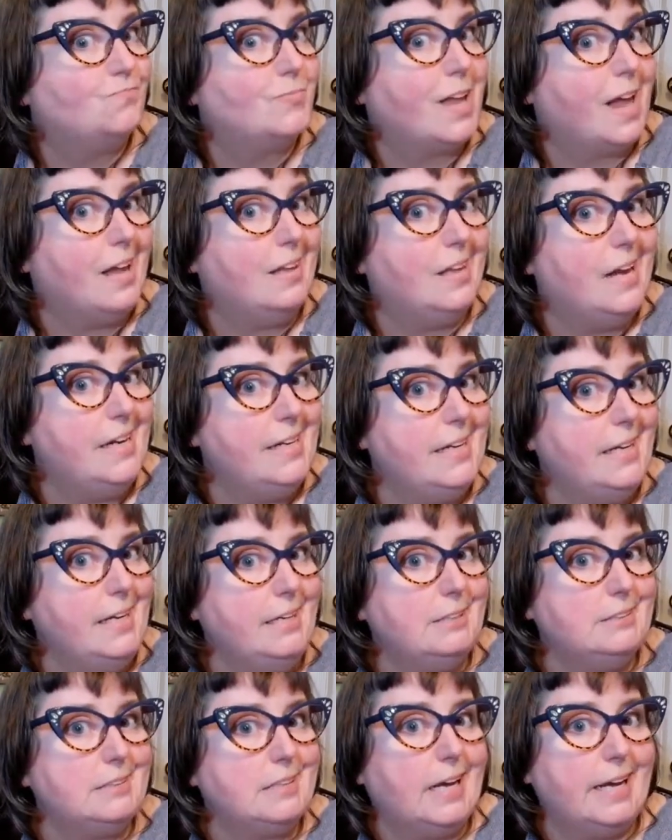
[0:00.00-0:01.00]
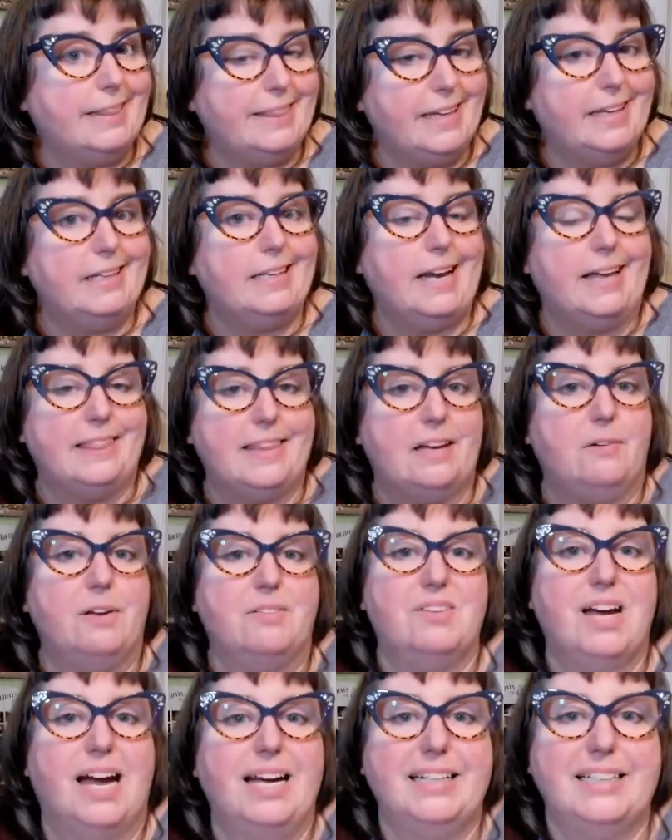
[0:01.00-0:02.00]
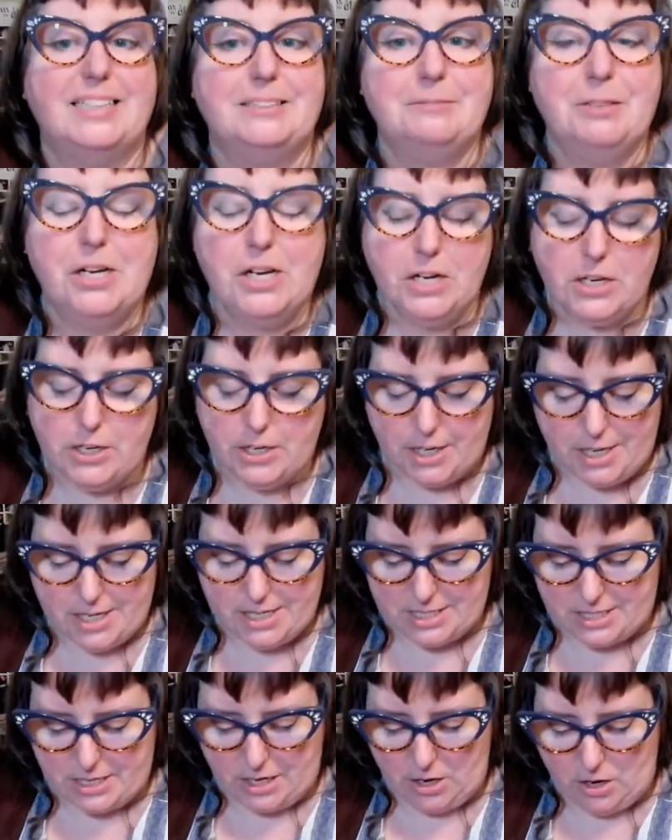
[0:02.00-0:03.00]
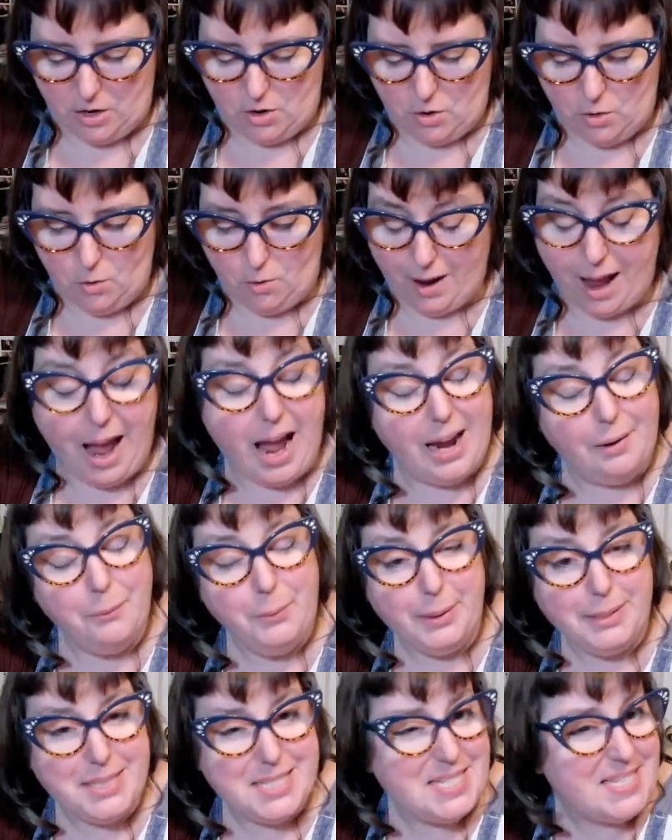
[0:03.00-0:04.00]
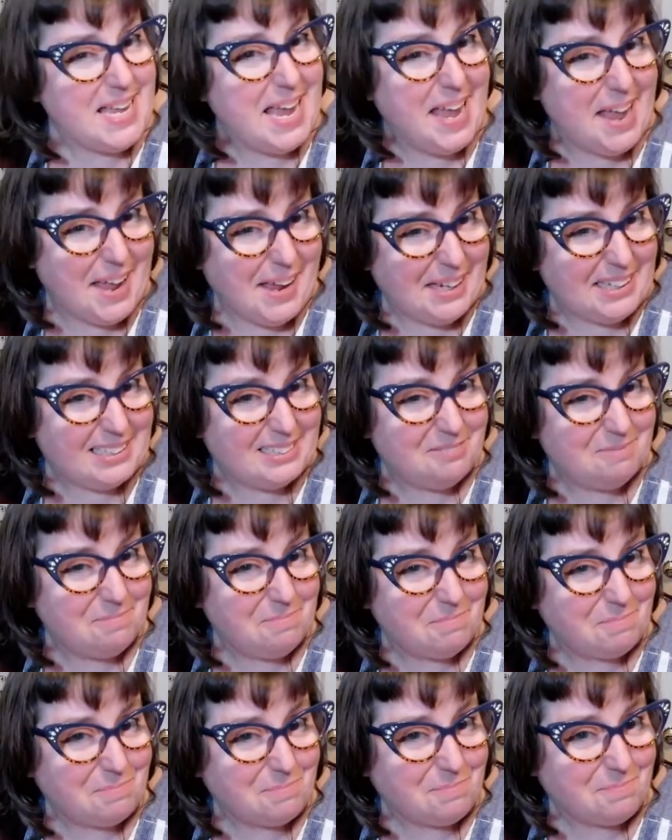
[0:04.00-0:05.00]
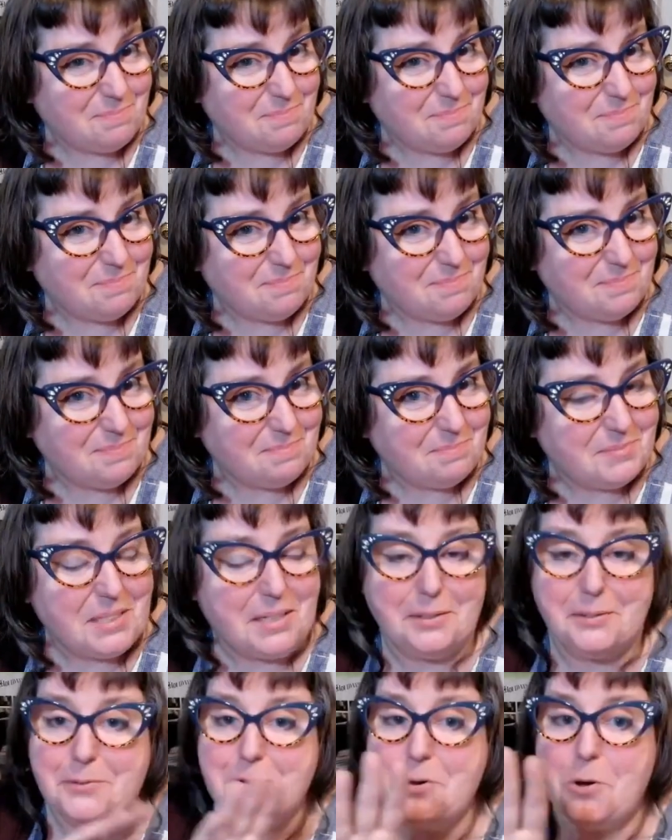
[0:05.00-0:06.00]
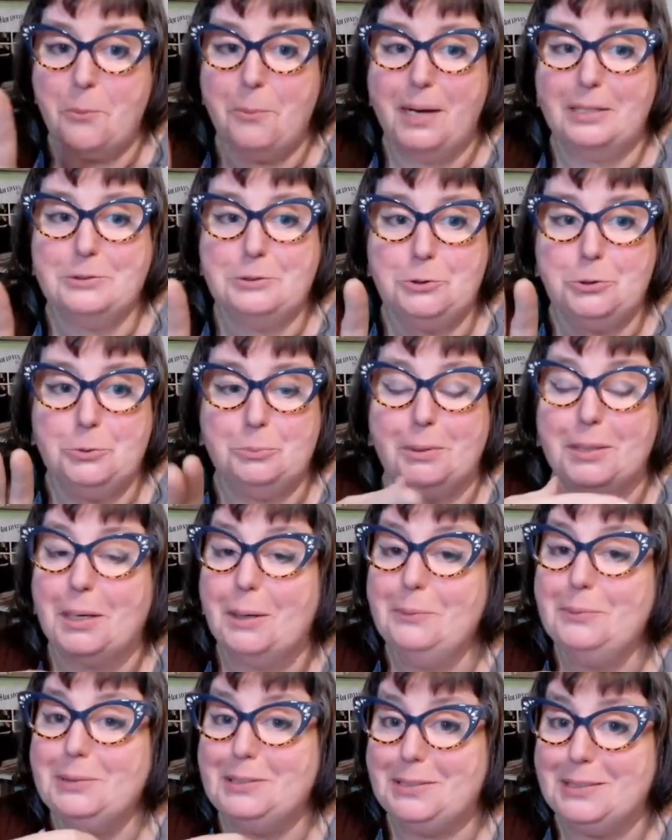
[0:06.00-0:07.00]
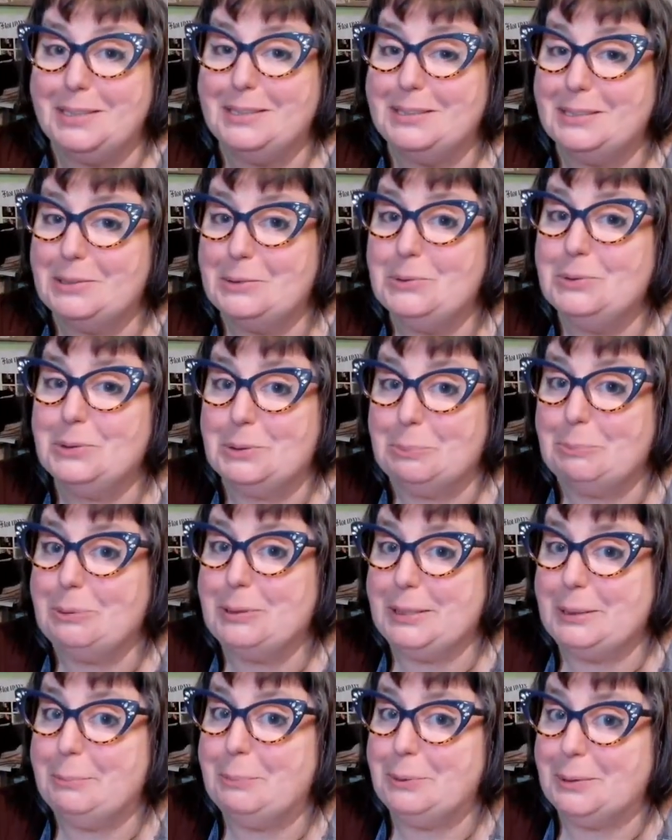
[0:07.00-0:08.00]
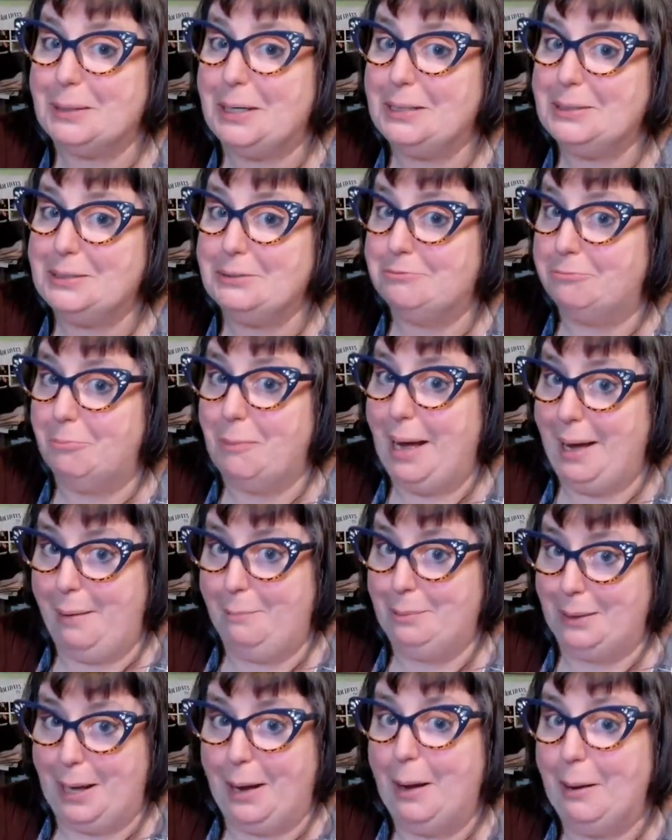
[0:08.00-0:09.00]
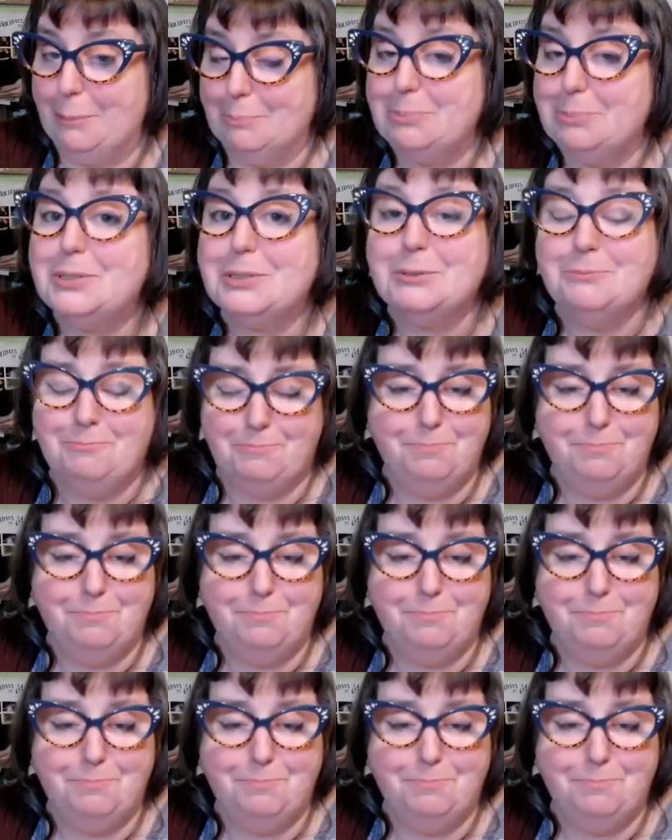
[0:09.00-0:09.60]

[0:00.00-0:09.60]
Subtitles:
I like it. I think we've got it. So I would say, I don't know about you, but I would say this was a pretty productive Mab Labs.